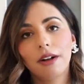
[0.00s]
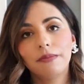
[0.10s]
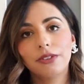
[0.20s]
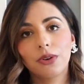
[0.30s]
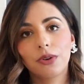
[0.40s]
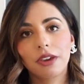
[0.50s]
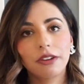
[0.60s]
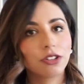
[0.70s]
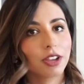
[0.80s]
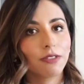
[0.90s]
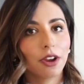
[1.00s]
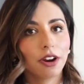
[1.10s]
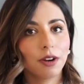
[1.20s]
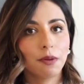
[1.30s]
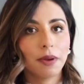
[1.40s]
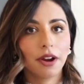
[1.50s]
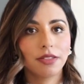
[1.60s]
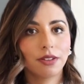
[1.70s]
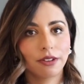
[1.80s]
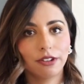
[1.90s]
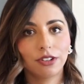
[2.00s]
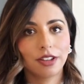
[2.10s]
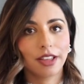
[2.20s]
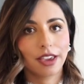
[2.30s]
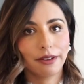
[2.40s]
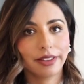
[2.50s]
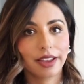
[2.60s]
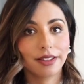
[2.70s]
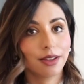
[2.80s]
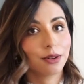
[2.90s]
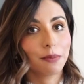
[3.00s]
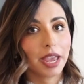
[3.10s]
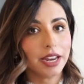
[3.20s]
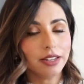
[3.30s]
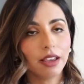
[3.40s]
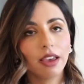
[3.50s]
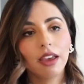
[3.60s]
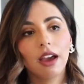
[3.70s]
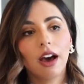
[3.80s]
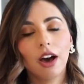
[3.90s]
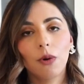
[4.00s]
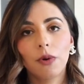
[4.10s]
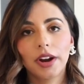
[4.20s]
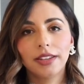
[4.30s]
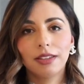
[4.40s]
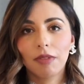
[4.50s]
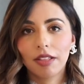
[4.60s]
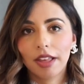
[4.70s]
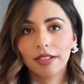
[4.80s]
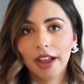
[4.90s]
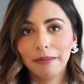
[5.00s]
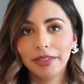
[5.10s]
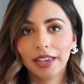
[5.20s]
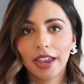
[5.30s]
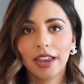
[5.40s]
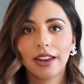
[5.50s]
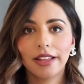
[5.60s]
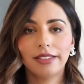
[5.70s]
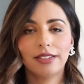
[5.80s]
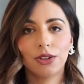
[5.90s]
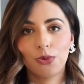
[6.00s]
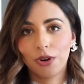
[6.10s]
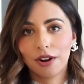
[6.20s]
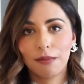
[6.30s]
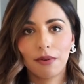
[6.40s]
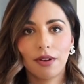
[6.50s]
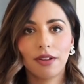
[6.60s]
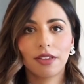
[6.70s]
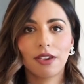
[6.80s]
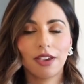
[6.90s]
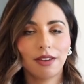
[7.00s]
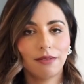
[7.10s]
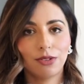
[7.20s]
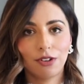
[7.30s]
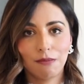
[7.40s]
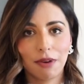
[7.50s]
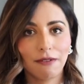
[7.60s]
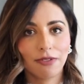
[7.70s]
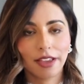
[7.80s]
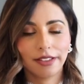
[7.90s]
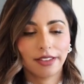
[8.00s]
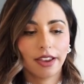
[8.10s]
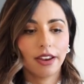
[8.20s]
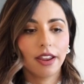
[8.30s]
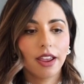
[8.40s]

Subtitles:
So usually if they are going to repair it, they'll usually like use like a leather paint, whereas something like lambskin, it's still workable. You can sort of buff things in.